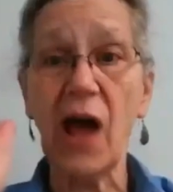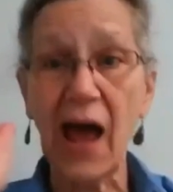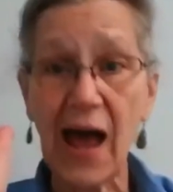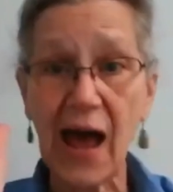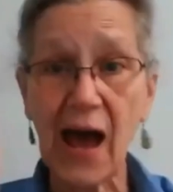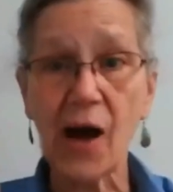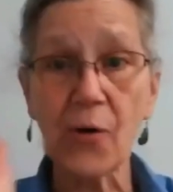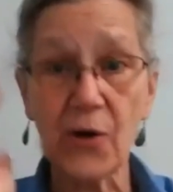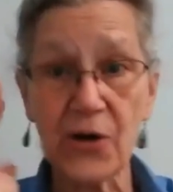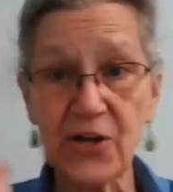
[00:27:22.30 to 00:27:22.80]

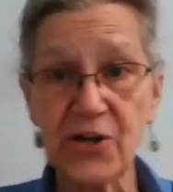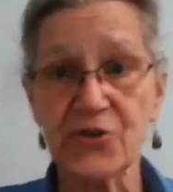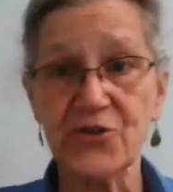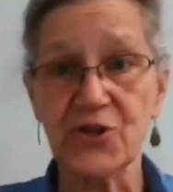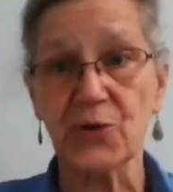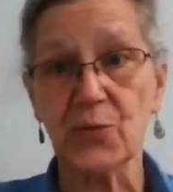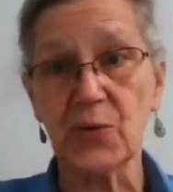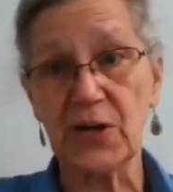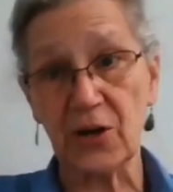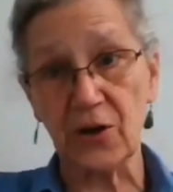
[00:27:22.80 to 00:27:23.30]
how are you
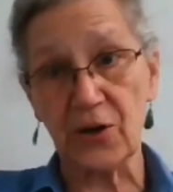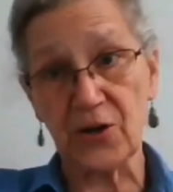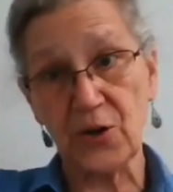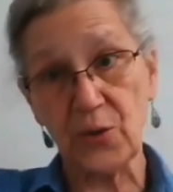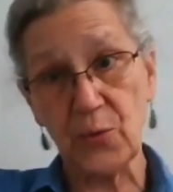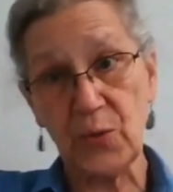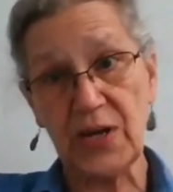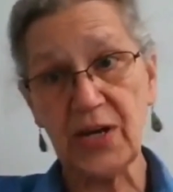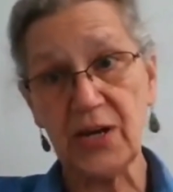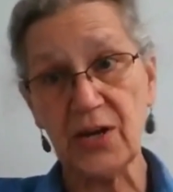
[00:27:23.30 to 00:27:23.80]
doing? Are
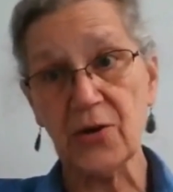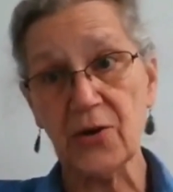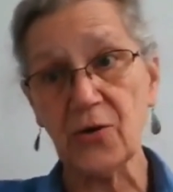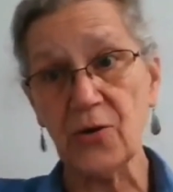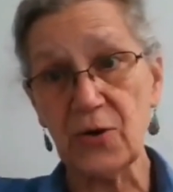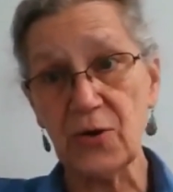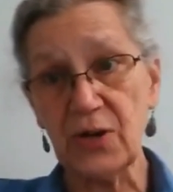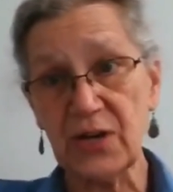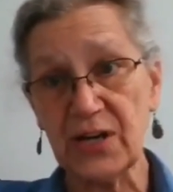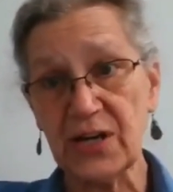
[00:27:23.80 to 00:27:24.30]
you
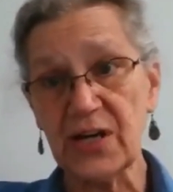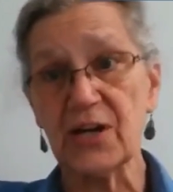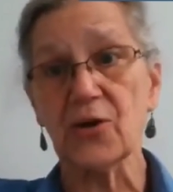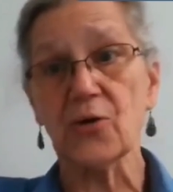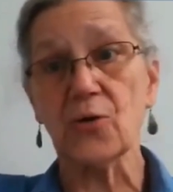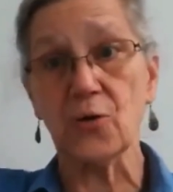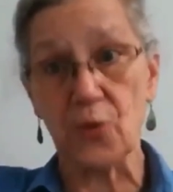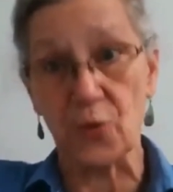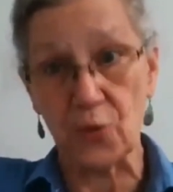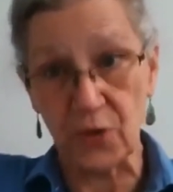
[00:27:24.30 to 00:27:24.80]
here,
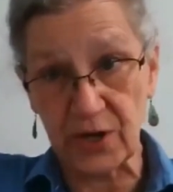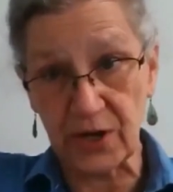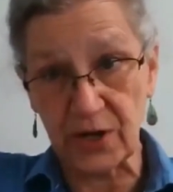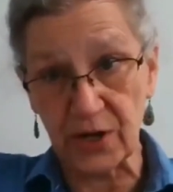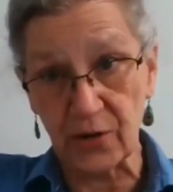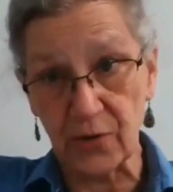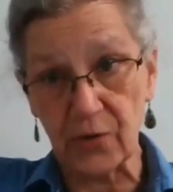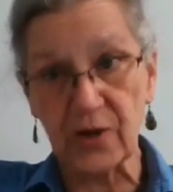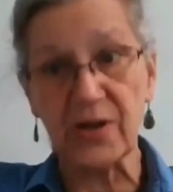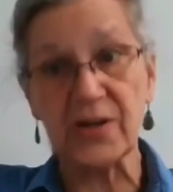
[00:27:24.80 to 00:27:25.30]
here, or
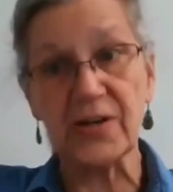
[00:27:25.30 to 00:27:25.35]
here?